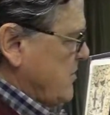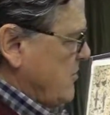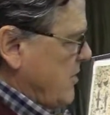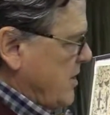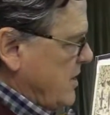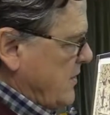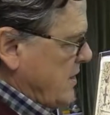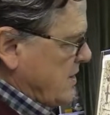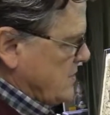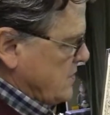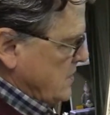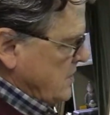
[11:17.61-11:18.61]
work on
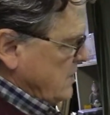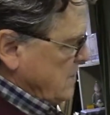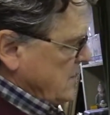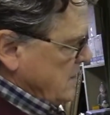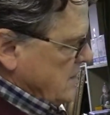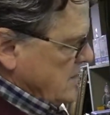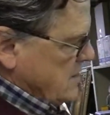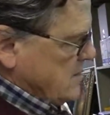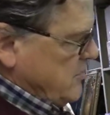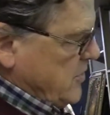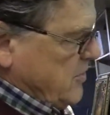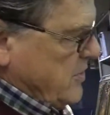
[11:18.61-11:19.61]
this. It's
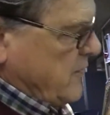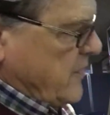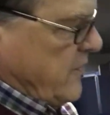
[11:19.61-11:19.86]
beautiful. The